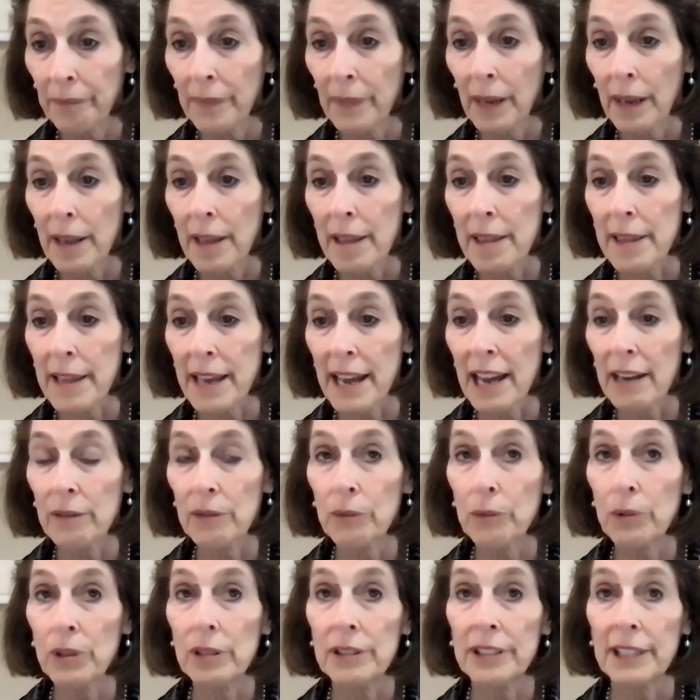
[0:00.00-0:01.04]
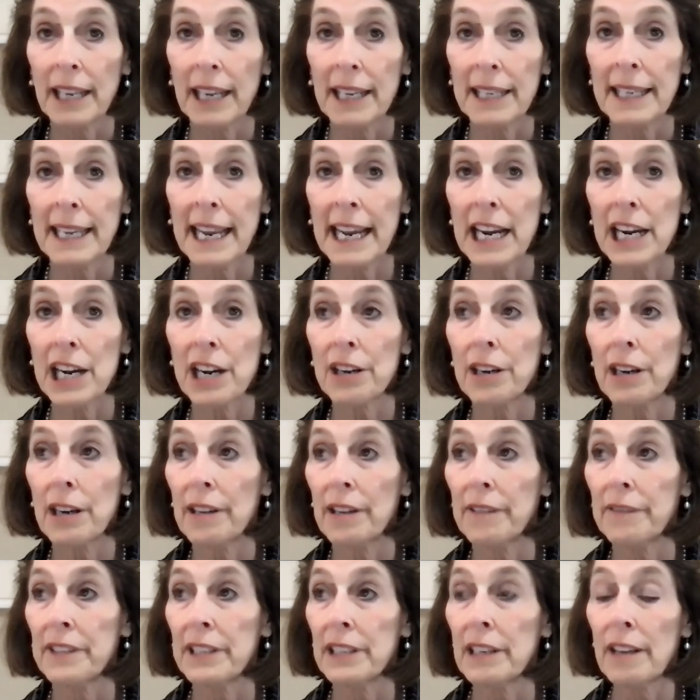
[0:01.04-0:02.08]
that will take care
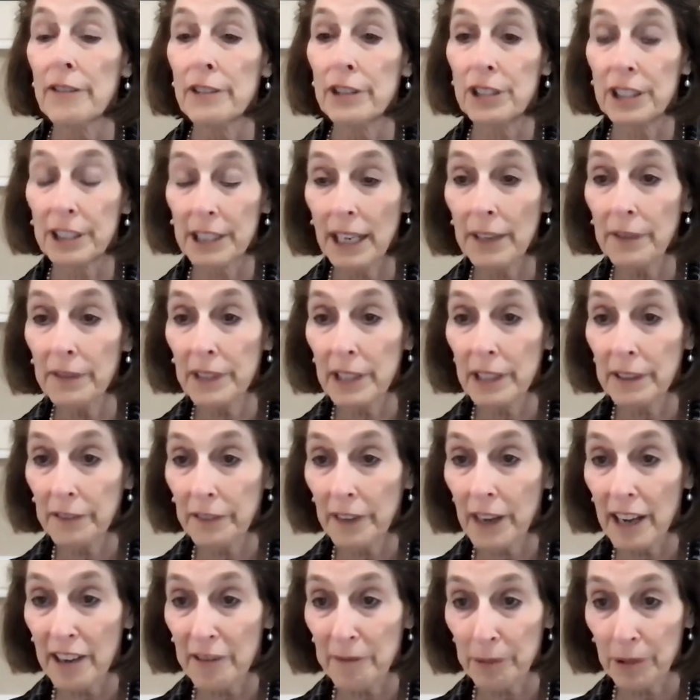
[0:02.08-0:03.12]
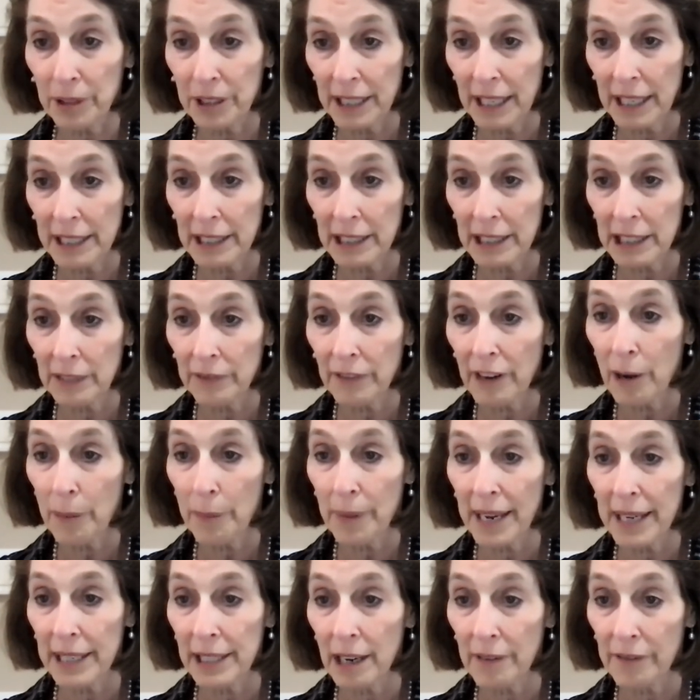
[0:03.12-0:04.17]
of the other 75%
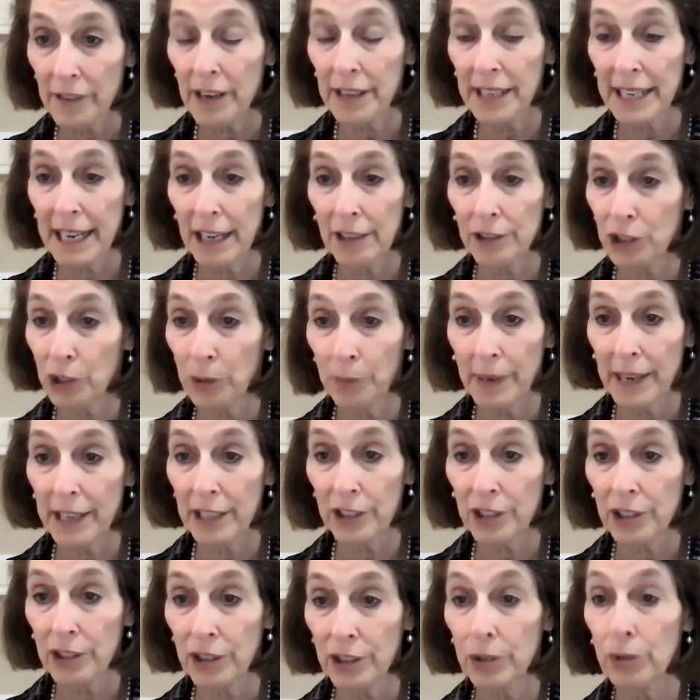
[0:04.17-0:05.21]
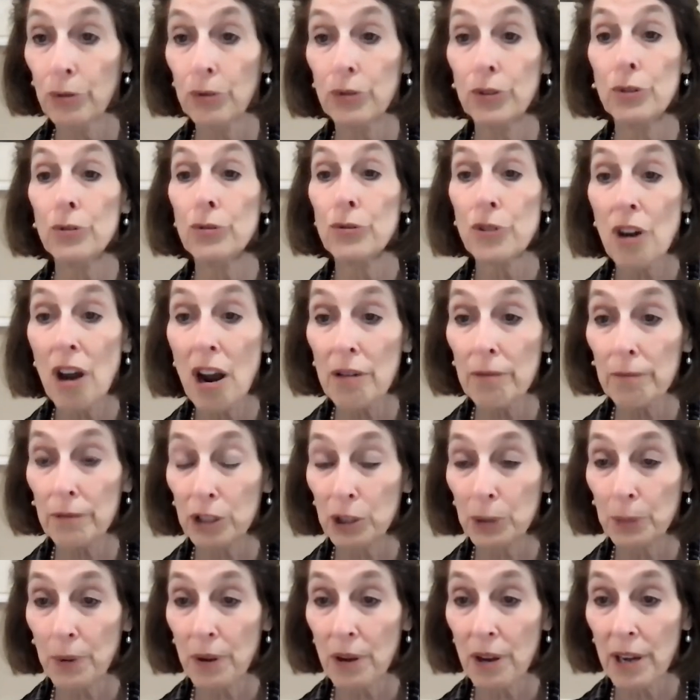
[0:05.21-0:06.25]
of our cancer patients who do not
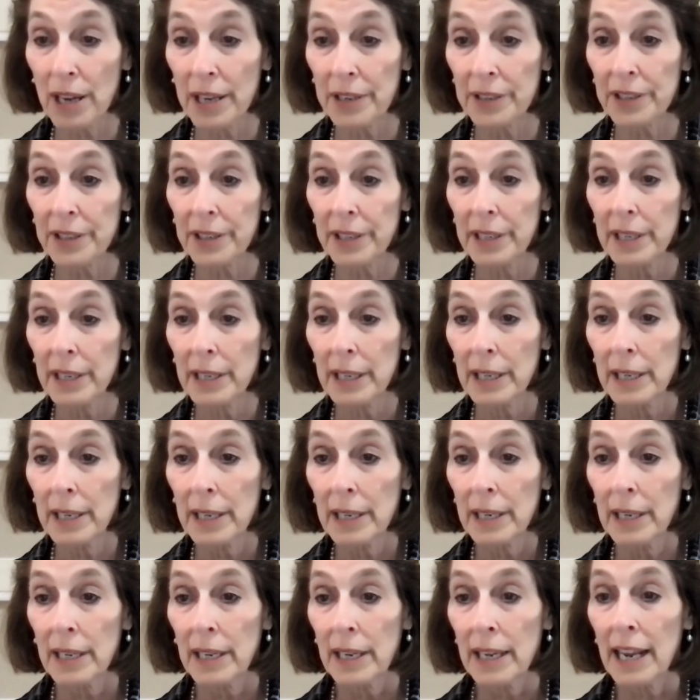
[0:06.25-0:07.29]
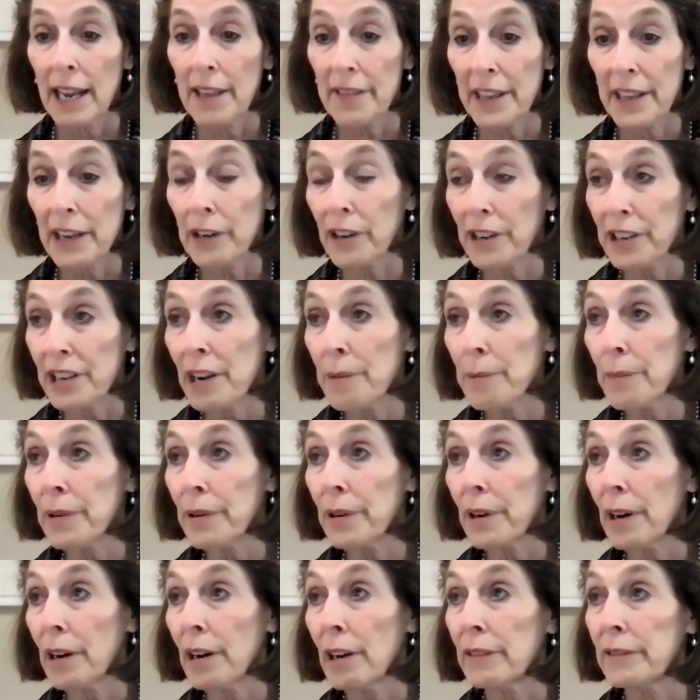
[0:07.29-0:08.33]
respond. And there are a number
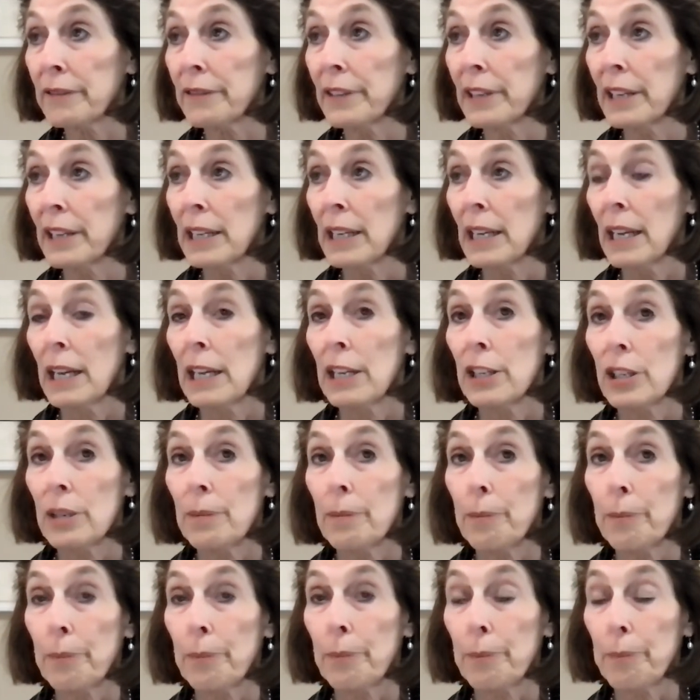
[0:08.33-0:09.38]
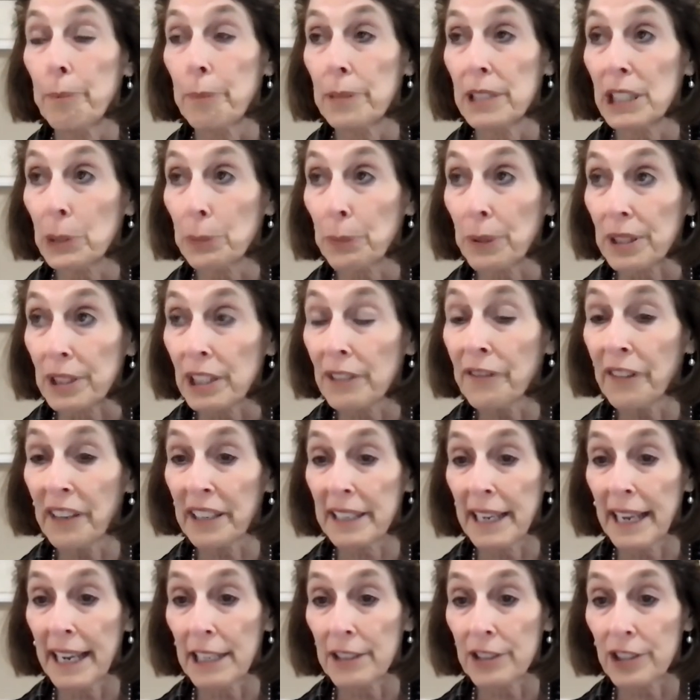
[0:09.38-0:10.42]
of specific
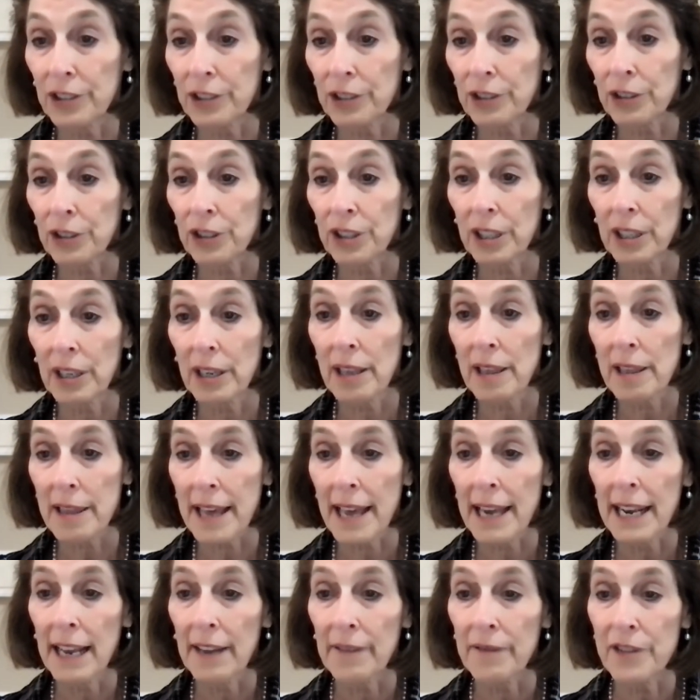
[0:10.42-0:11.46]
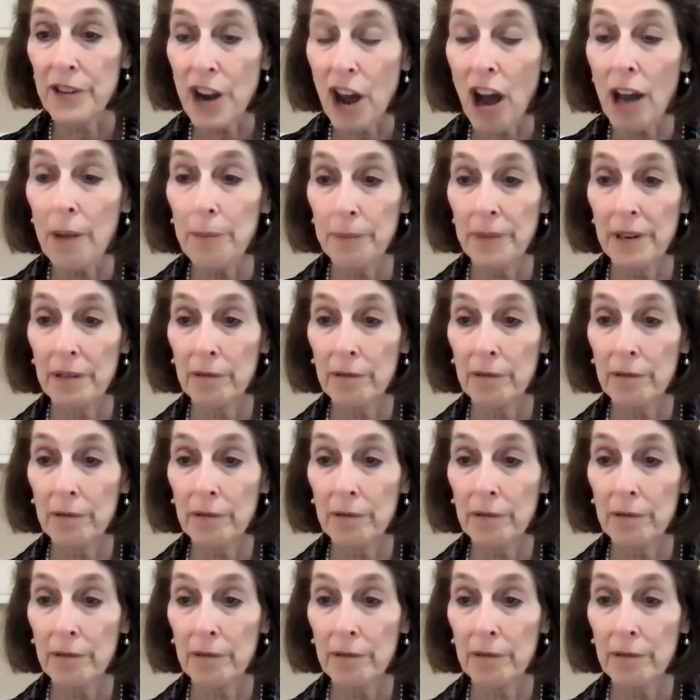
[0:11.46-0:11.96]
cancers that have not been